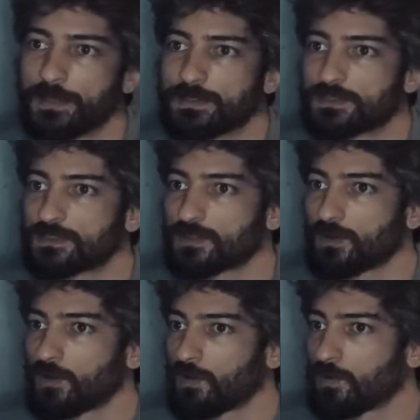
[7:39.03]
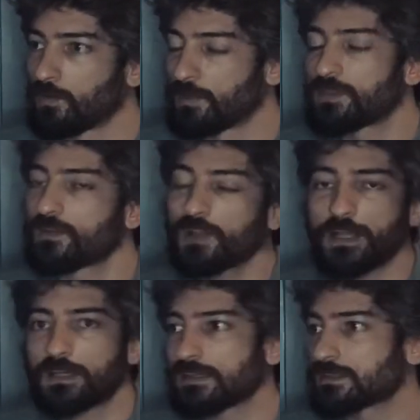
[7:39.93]
So, but then,
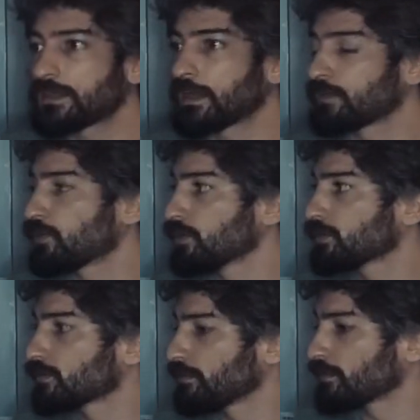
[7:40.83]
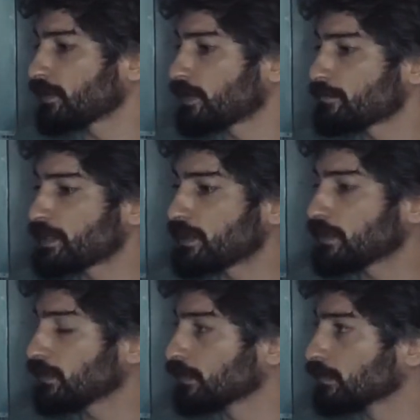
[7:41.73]
like I said, there are
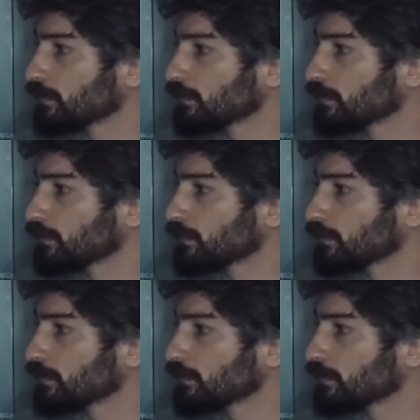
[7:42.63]
many